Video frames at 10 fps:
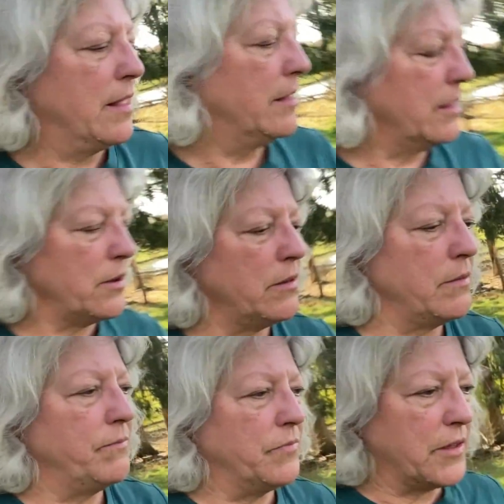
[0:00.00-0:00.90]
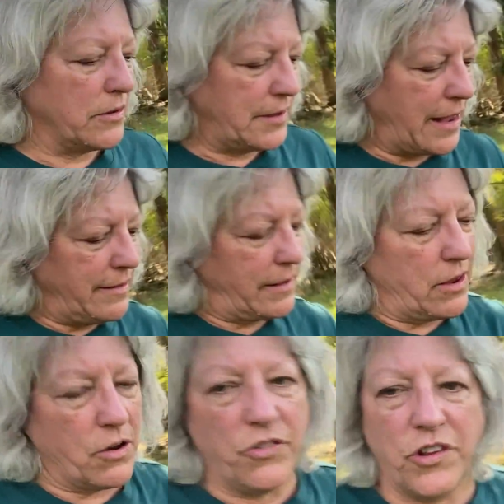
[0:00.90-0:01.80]
Little Daisy
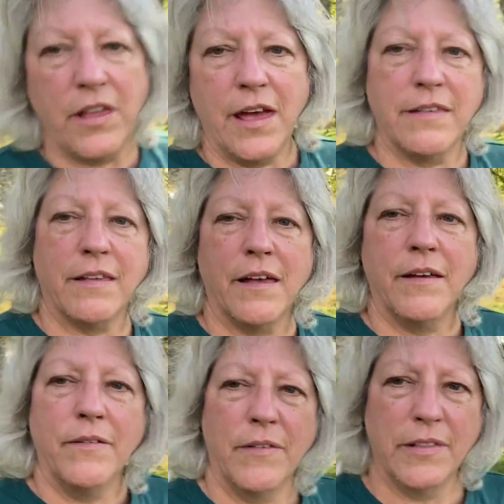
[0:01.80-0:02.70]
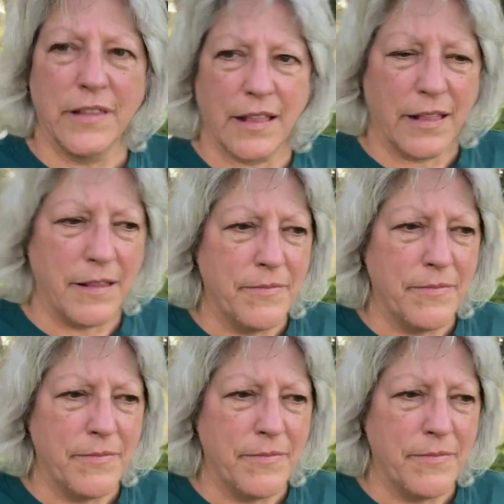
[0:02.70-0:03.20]
here. She has a little